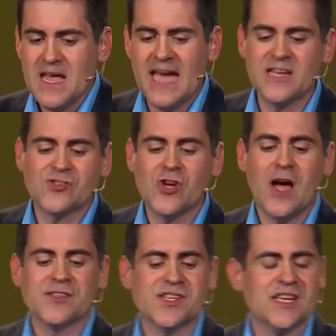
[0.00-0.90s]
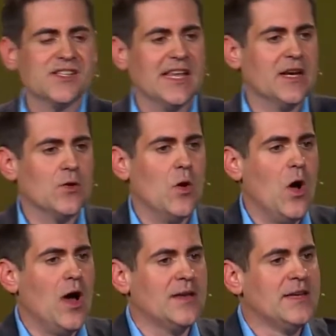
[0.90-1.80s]
And as John says later
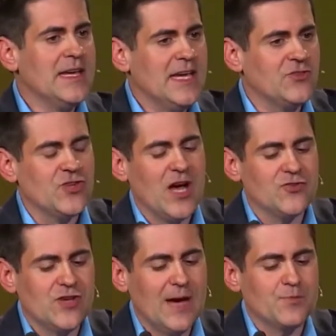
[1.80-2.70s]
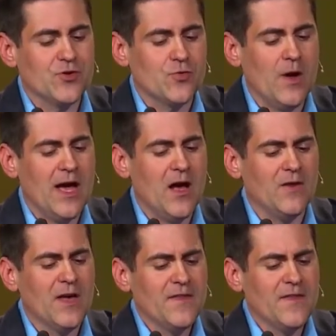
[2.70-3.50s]
on in John chapter 12,